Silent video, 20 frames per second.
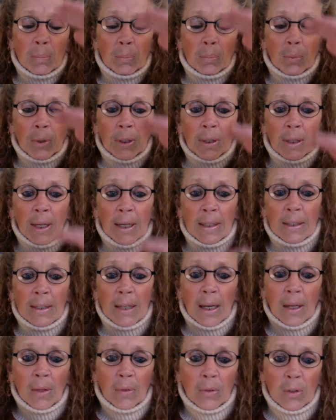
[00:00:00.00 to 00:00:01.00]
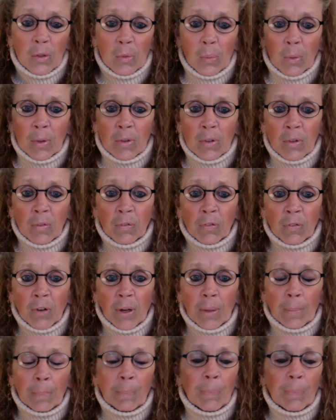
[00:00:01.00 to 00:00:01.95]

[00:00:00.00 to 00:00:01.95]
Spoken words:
bring that down, this one's in front,